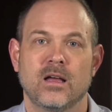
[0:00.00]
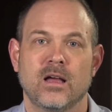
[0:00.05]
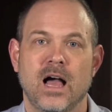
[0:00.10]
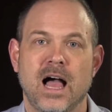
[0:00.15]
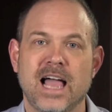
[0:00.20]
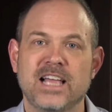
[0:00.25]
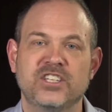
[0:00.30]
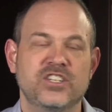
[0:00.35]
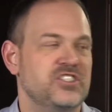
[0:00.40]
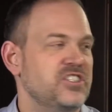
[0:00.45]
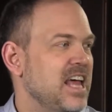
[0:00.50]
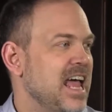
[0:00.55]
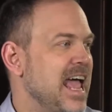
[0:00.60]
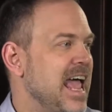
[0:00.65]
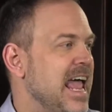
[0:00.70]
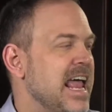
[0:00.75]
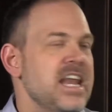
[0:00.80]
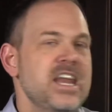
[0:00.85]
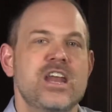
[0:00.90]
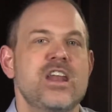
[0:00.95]
I just
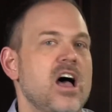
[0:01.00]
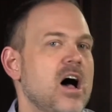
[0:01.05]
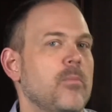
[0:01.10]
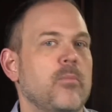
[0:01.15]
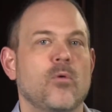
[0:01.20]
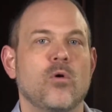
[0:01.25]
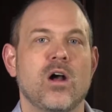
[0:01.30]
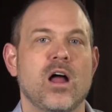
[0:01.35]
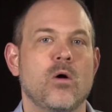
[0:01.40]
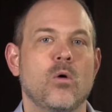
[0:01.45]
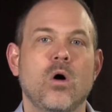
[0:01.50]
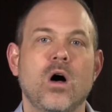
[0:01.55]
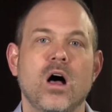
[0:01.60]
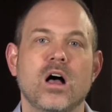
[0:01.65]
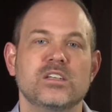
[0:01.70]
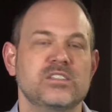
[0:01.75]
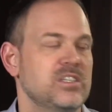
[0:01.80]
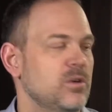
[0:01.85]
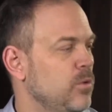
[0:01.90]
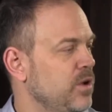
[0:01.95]
ended up where I
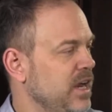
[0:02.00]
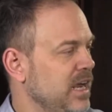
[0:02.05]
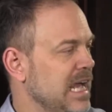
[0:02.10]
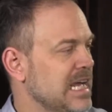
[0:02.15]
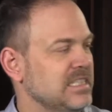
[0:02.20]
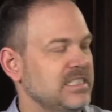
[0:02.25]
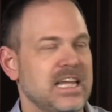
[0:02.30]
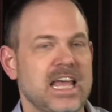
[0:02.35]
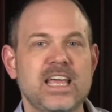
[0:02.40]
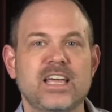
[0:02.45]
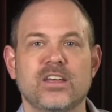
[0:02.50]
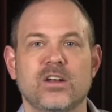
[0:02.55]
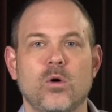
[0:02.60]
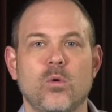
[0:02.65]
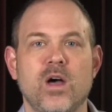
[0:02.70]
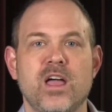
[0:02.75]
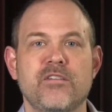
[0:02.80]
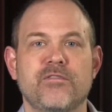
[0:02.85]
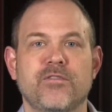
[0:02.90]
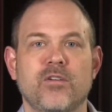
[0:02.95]
was. And when I got taken
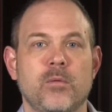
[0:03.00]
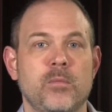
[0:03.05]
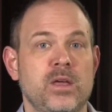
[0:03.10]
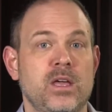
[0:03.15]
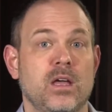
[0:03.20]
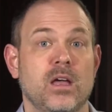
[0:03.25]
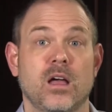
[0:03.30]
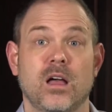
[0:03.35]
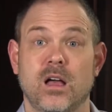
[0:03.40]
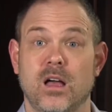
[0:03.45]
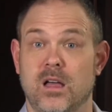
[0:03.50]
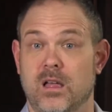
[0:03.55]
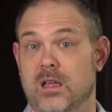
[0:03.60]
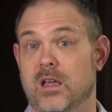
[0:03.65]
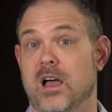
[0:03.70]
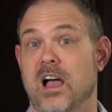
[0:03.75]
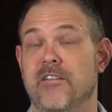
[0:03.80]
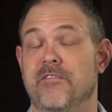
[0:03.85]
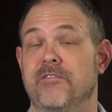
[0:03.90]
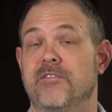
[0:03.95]
away from me,
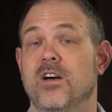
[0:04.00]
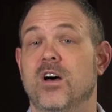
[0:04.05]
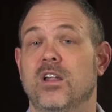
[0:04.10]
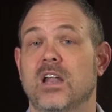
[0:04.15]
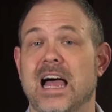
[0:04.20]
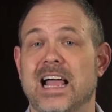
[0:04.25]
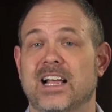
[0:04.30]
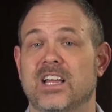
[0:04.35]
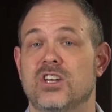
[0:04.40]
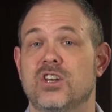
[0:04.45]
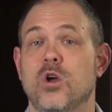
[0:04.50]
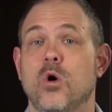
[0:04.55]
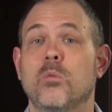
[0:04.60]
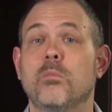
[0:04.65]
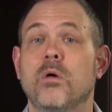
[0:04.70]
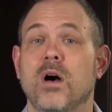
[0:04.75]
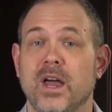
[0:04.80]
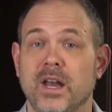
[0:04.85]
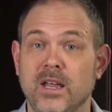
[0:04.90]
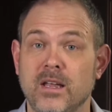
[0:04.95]
I felt like a
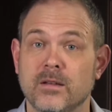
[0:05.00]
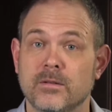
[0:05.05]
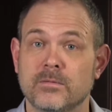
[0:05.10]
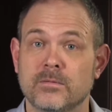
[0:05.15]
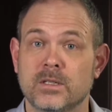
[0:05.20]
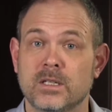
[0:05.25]
nobody.